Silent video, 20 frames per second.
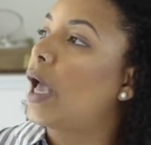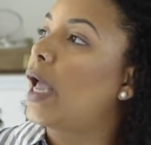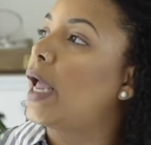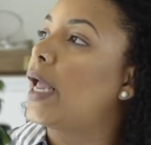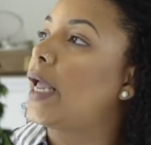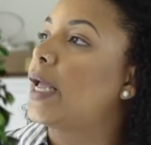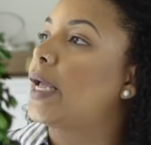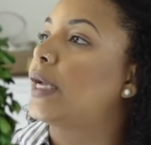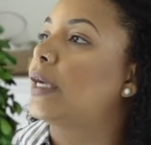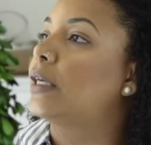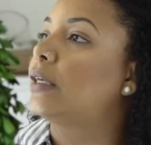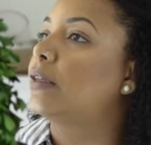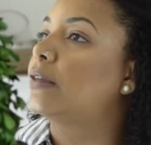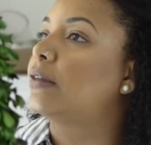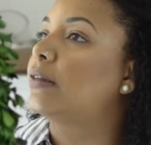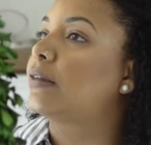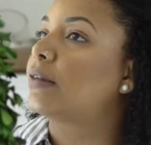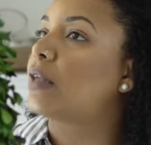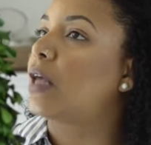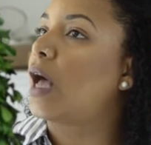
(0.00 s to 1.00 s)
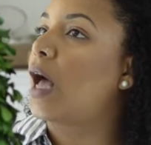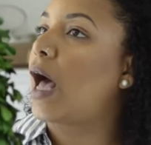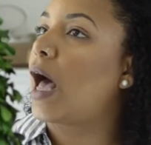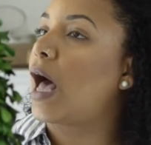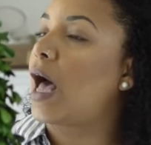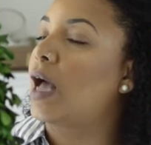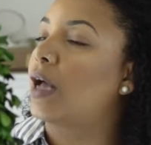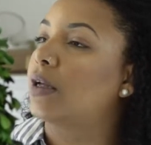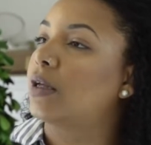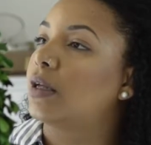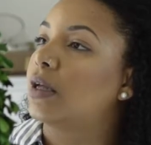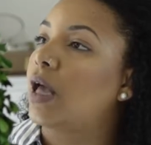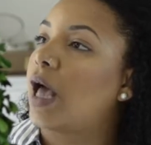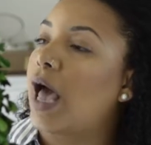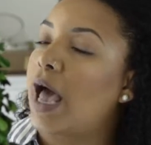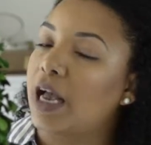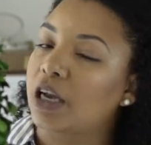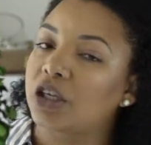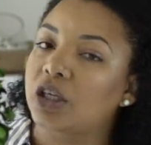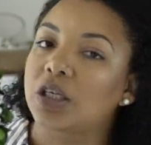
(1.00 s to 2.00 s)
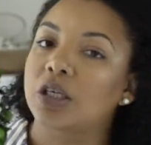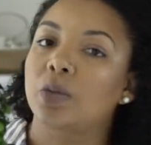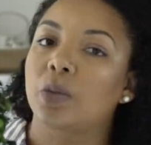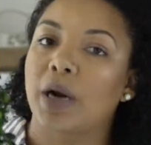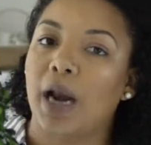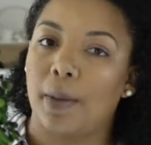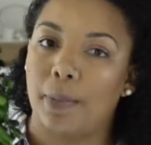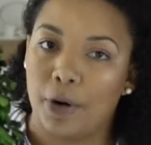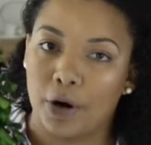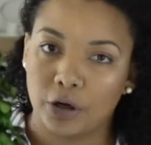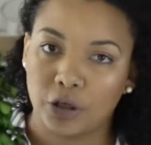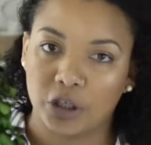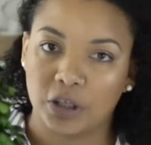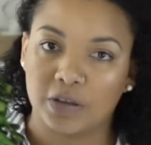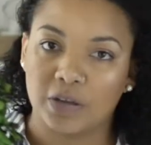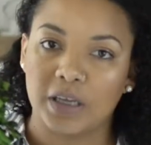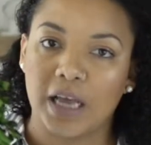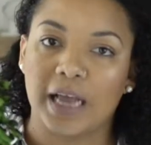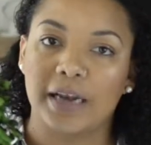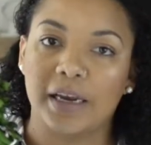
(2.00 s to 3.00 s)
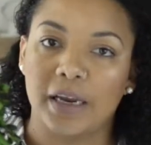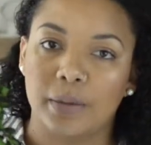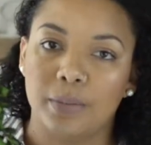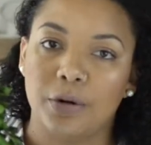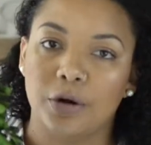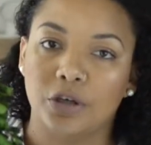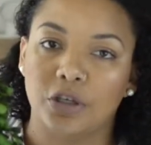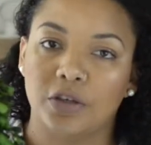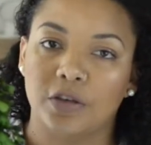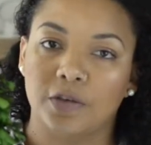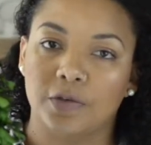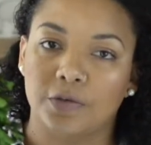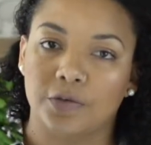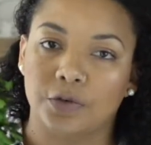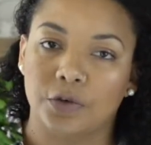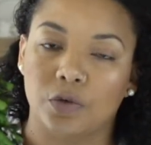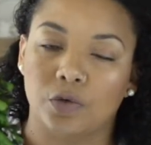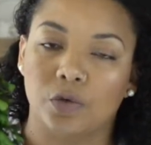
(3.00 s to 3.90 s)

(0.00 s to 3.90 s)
And Actually, when I purchased it, I didn't purchase it for the